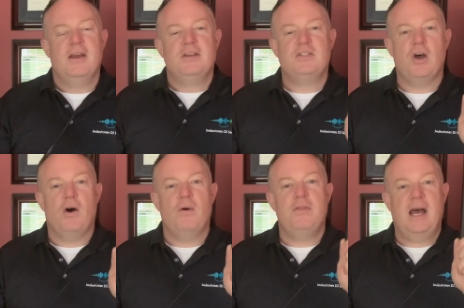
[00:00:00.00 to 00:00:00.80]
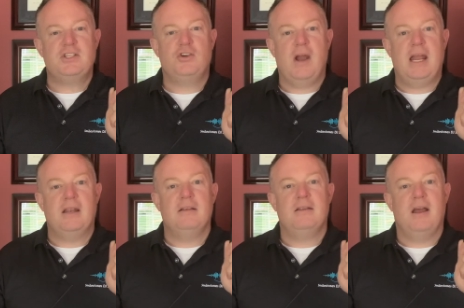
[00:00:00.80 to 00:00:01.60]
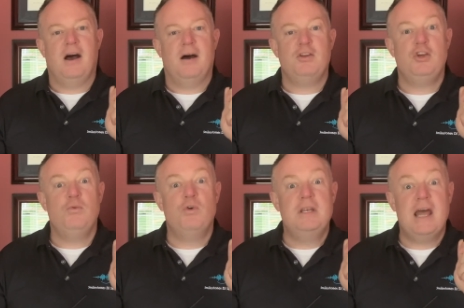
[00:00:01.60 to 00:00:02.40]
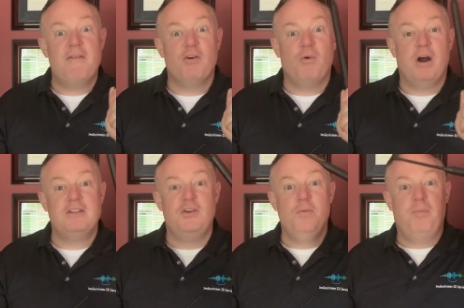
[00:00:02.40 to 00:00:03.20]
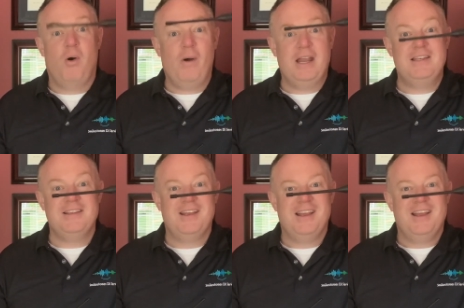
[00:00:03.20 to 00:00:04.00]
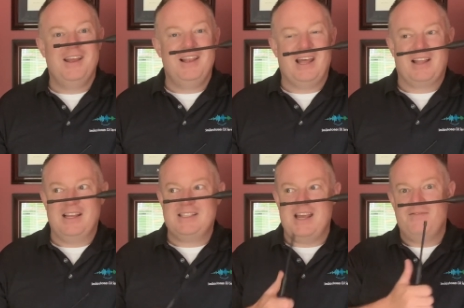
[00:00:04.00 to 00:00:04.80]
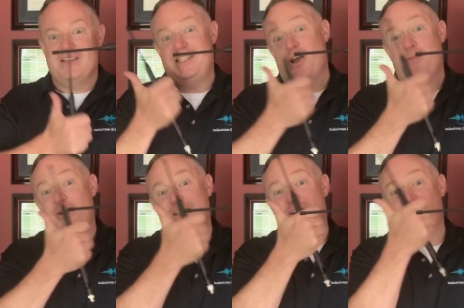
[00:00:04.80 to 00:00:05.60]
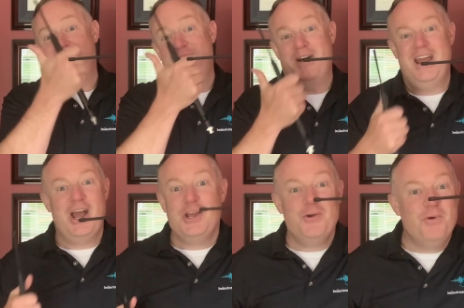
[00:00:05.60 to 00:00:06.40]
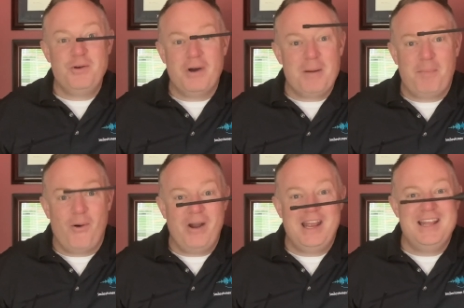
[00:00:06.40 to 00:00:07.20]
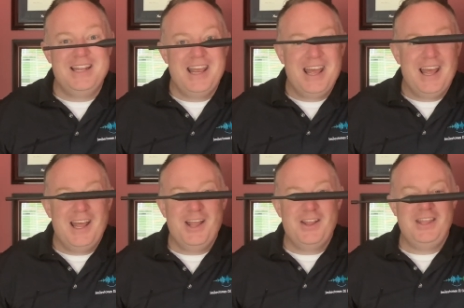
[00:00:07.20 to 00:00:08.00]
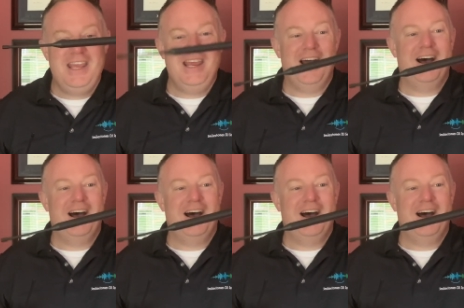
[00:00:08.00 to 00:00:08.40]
So that's great. You would never want to point, like let's say if the ceremony's over that way, you wouldn't want to point the